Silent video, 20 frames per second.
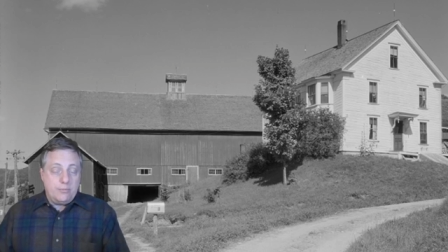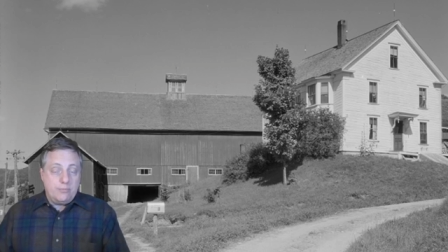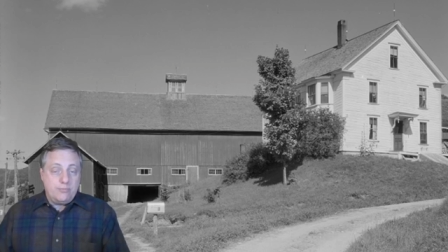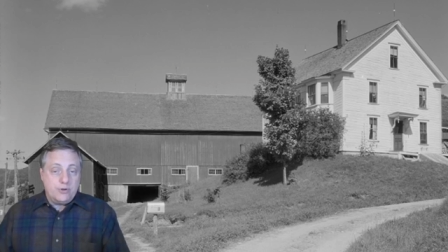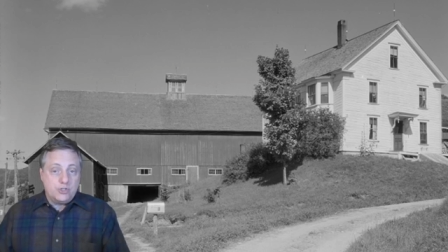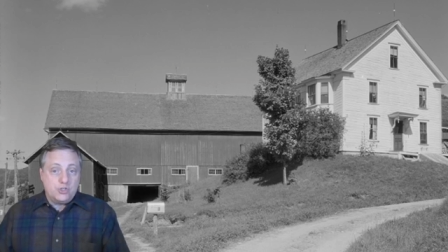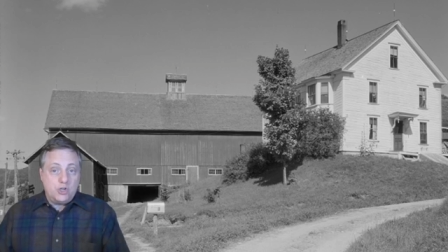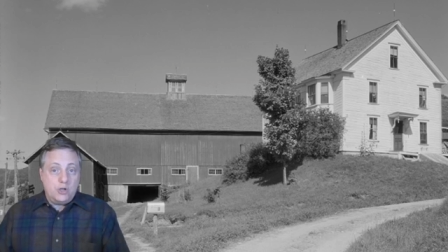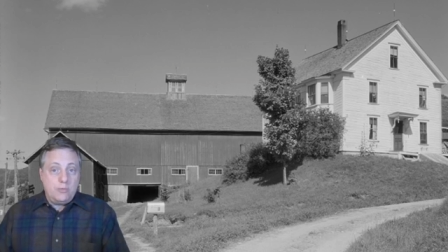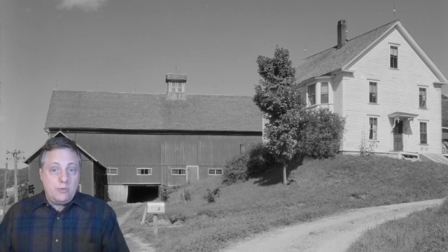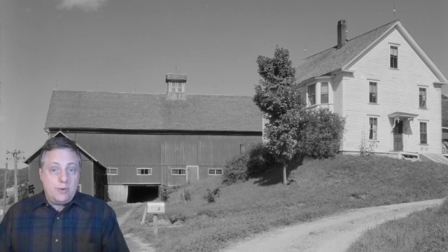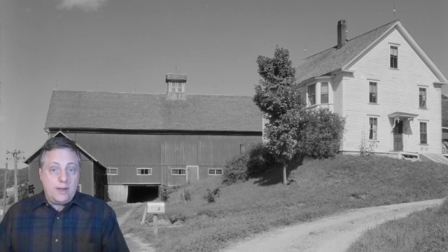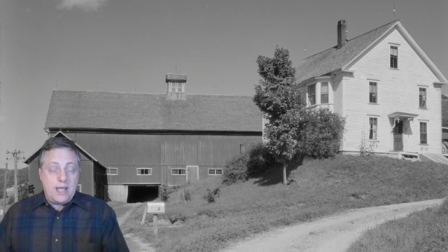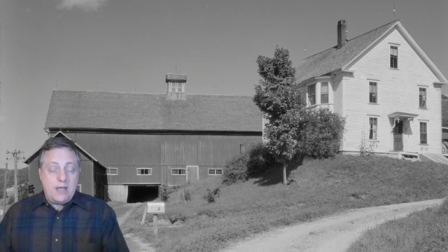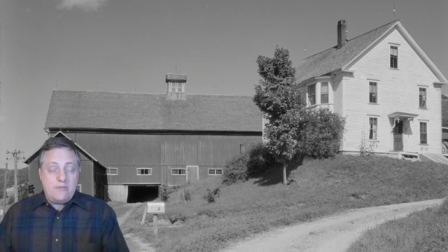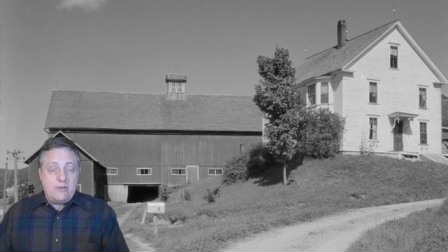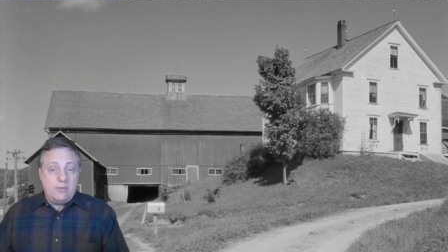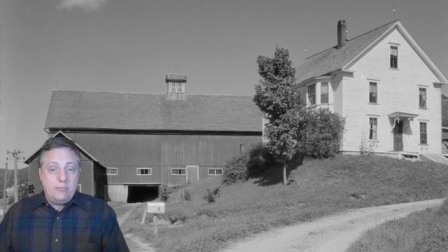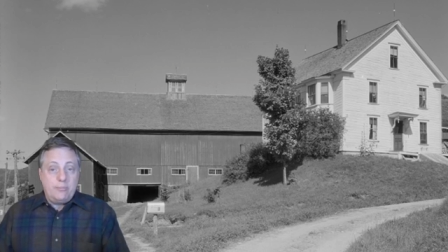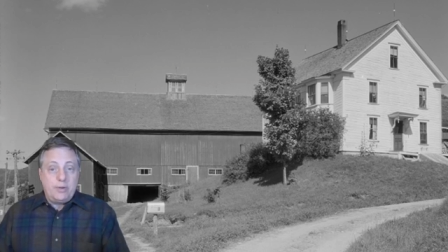presumably
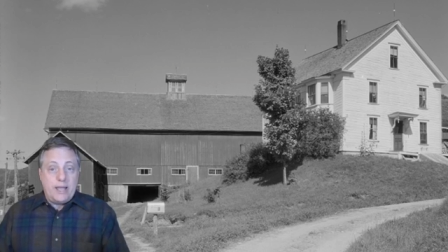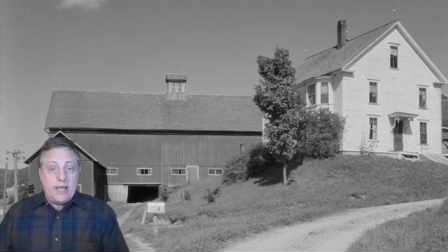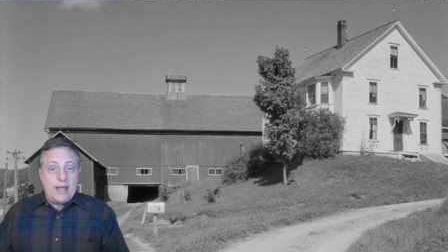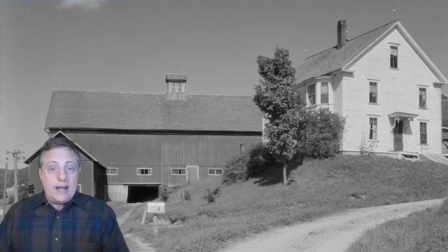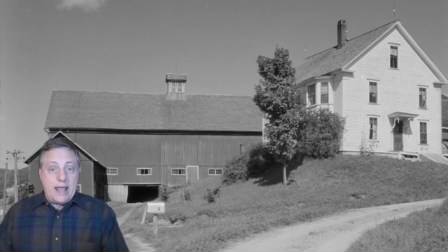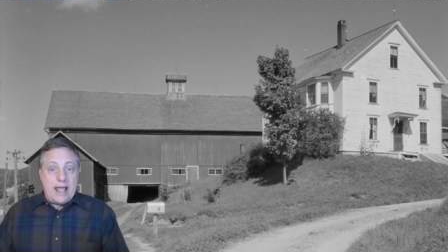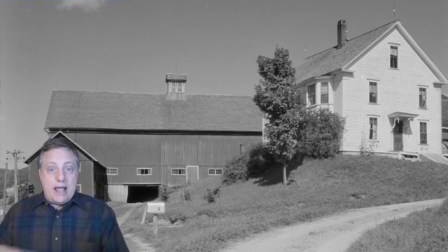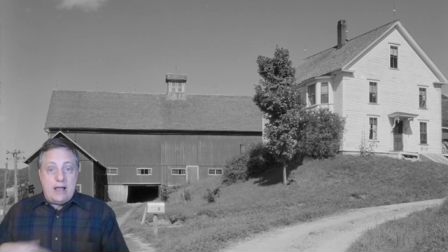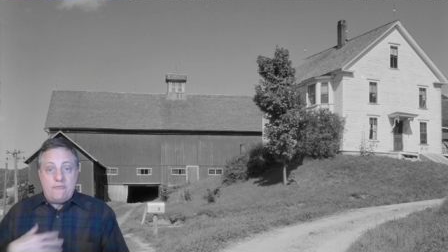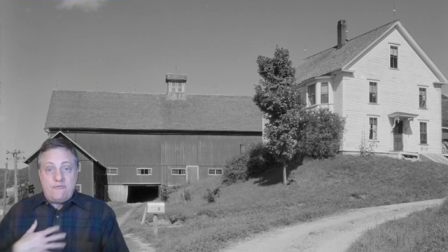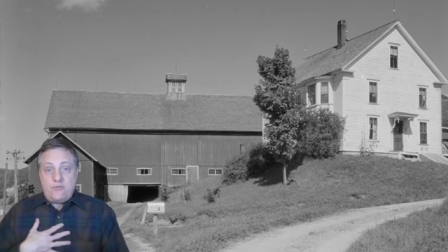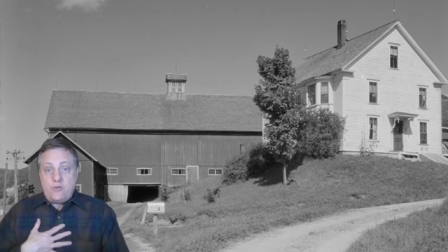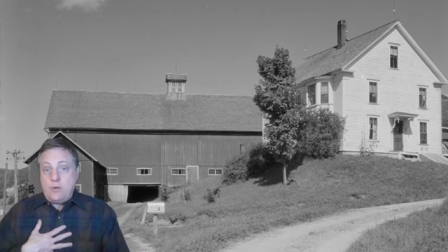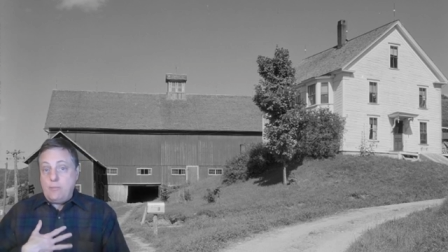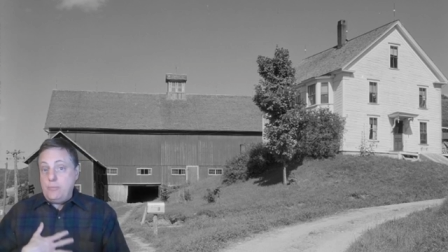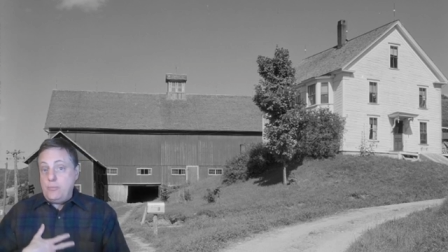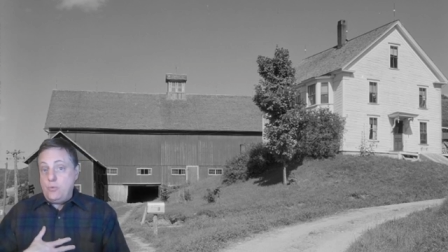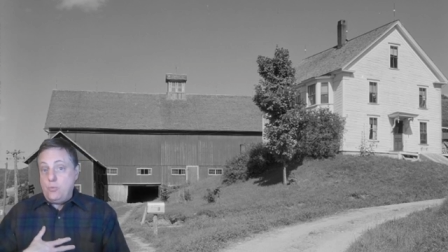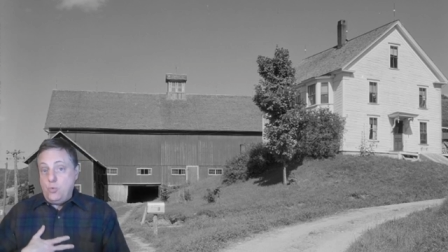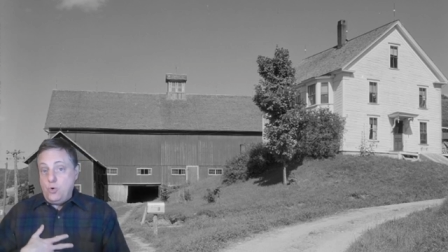having bled out
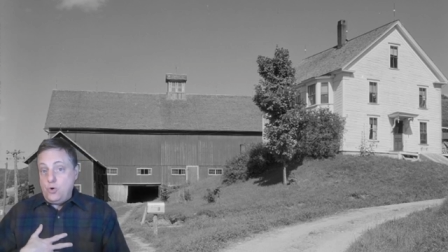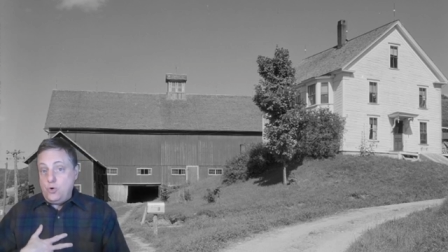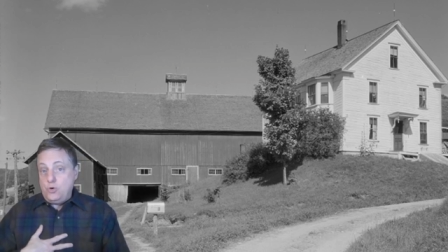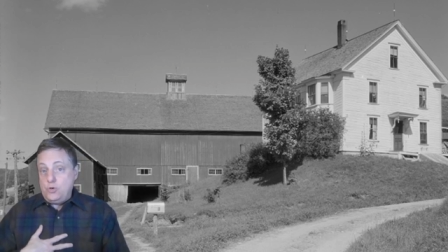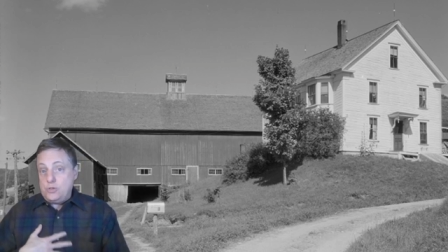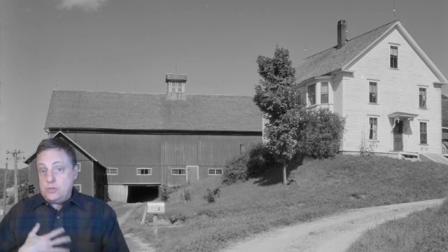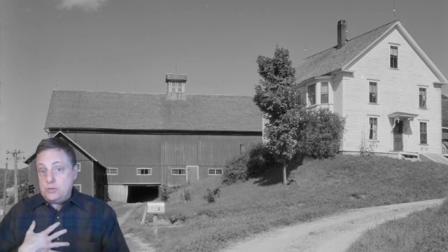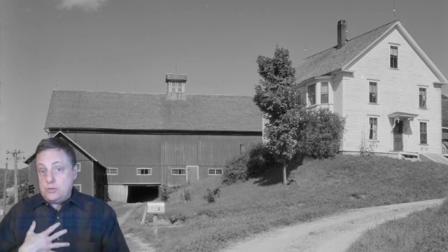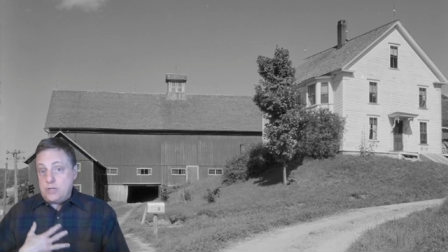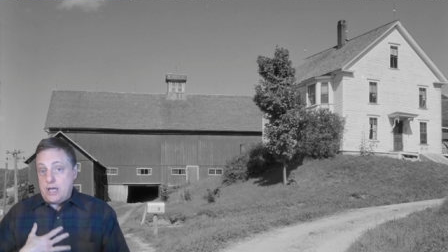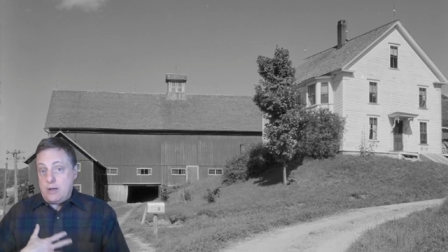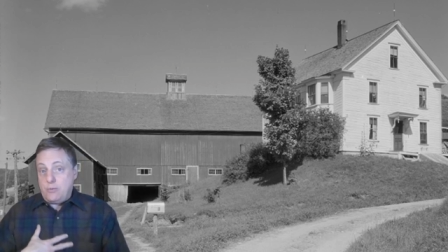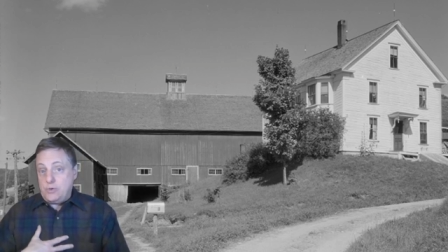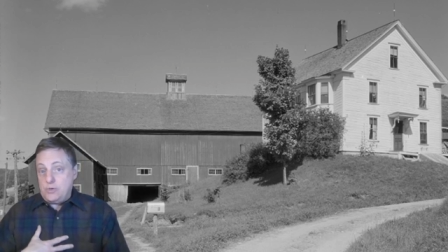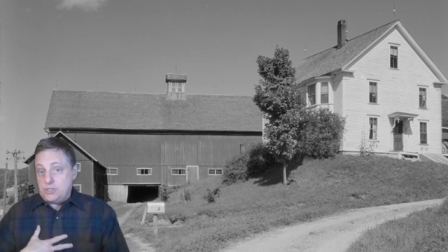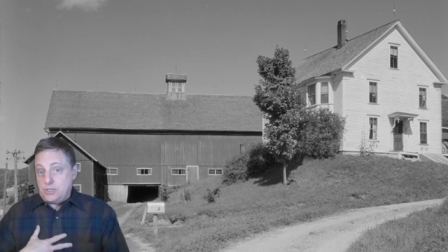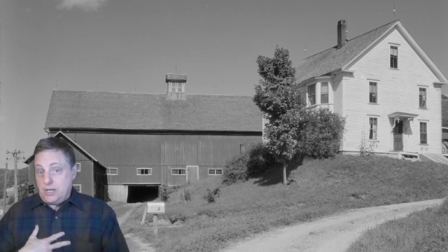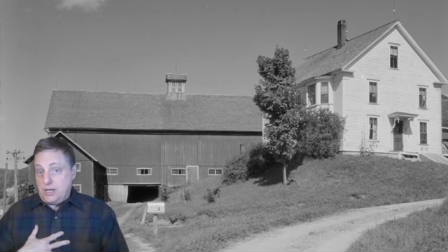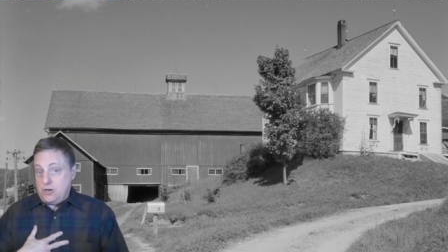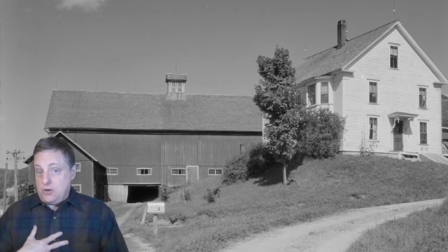from the wound that
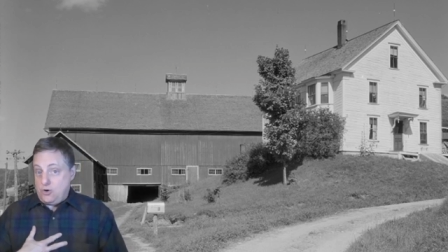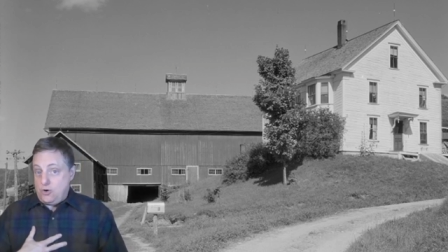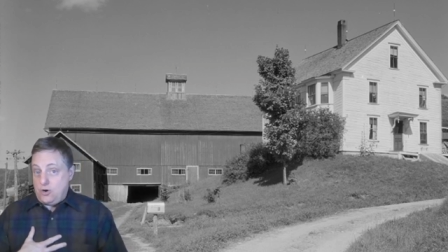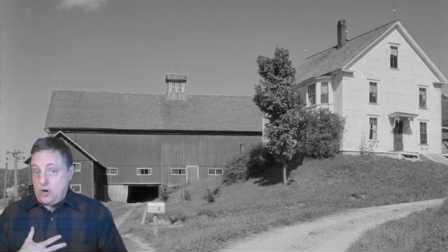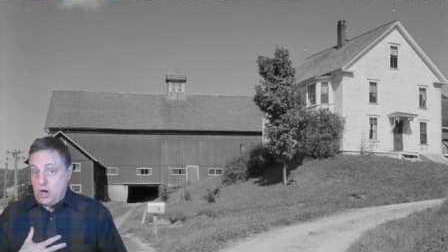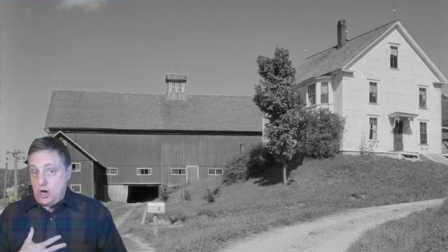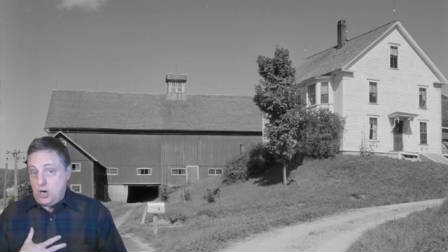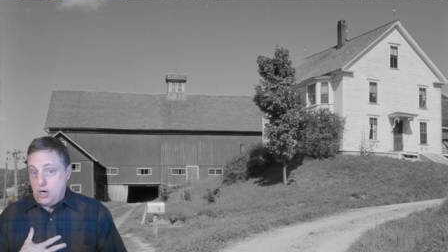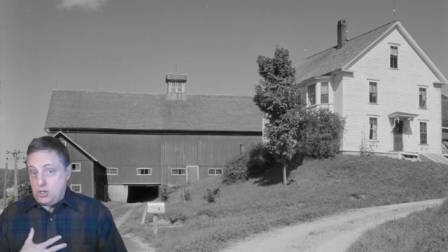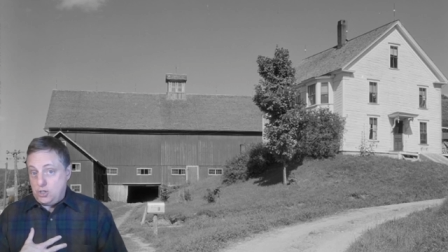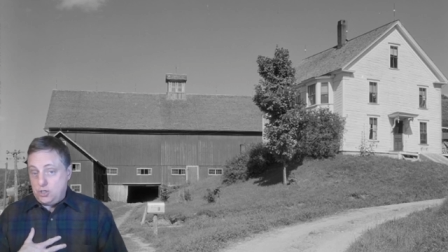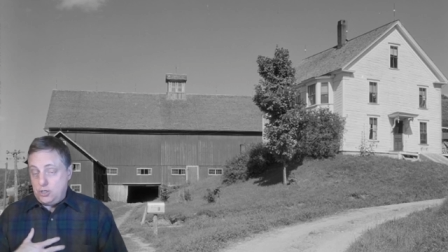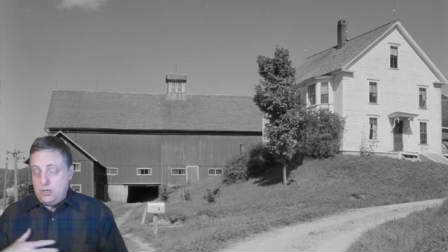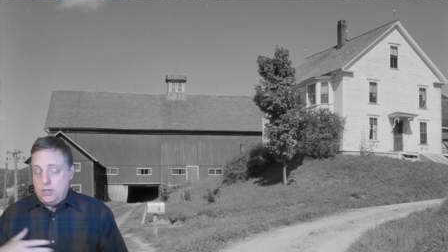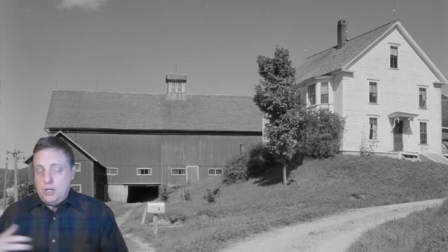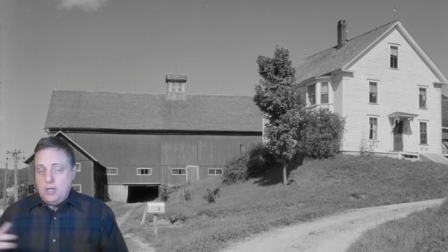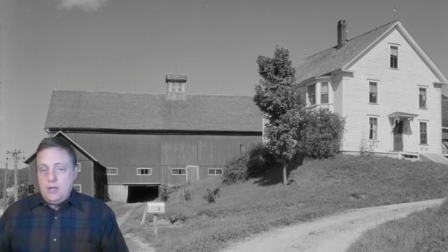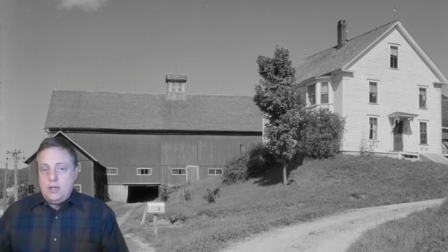was in her heart.